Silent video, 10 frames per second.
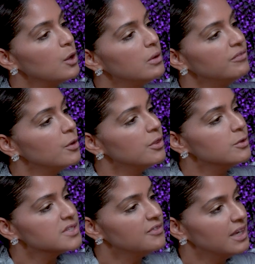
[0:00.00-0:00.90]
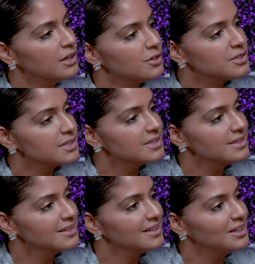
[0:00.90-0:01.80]
go of all those fears,
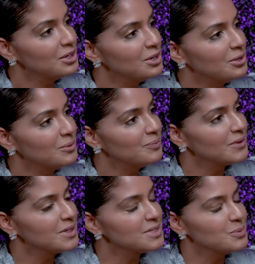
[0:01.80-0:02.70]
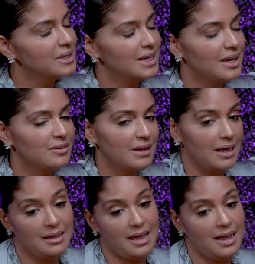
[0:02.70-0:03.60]
you know, because
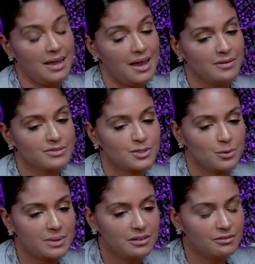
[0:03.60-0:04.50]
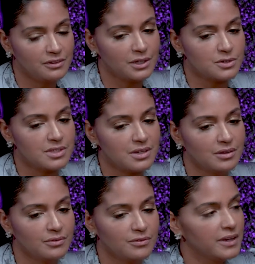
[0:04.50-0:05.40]
I have so many fears
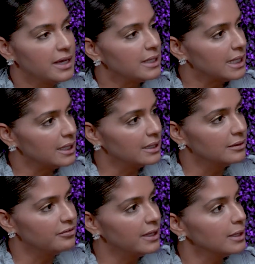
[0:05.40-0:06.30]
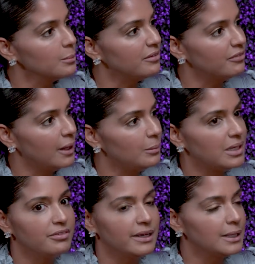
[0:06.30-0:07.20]
of failing my
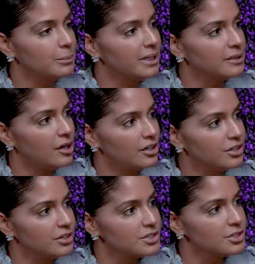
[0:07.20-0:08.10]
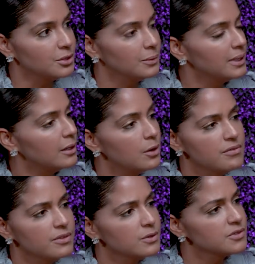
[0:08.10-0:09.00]
family, failing my daughters, you know. Let go
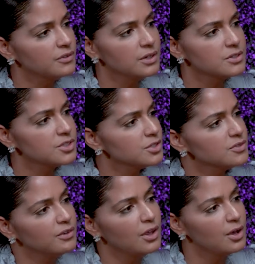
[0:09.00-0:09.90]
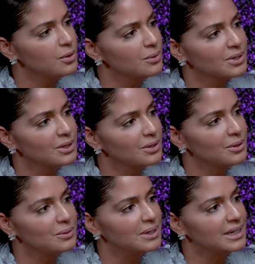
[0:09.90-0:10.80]
of those fears, just flow, you
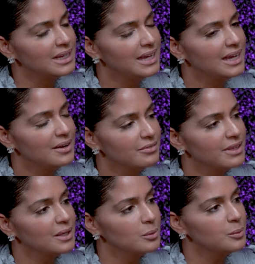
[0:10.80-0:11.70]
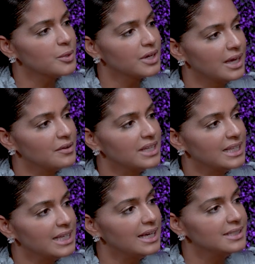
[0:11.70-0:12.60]
know, and everything will work out
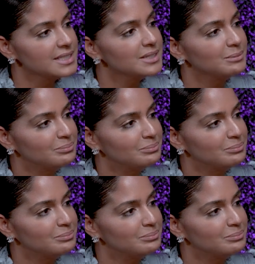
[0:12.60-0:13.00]
at the end.